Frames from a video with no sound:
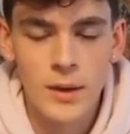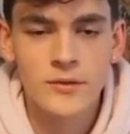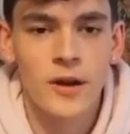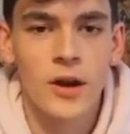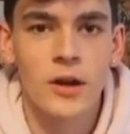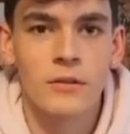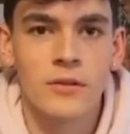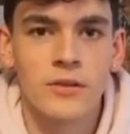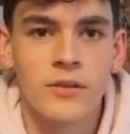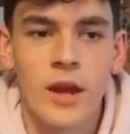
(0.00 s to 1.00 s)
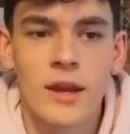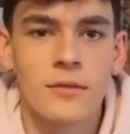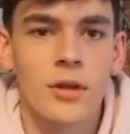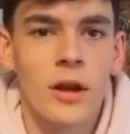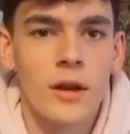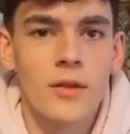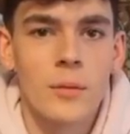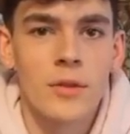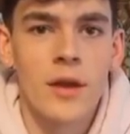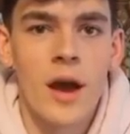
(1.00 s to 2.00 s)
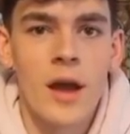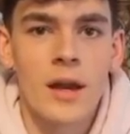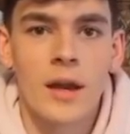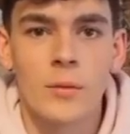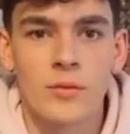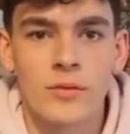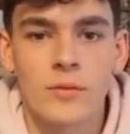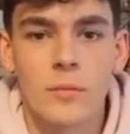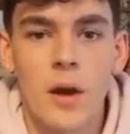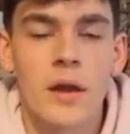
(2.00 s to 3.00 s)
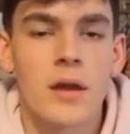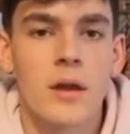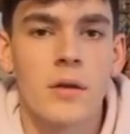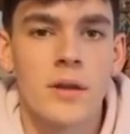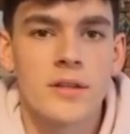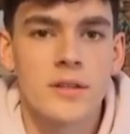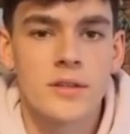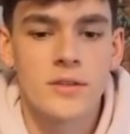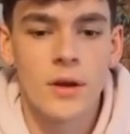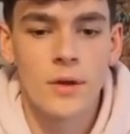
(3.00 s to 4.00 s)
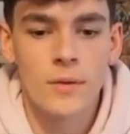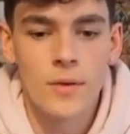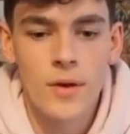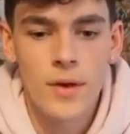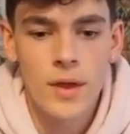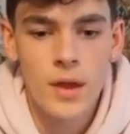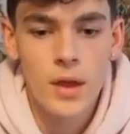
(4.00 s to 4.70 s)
And I was very nervous, because I had never done anything with a guy, and I was bi-curious, so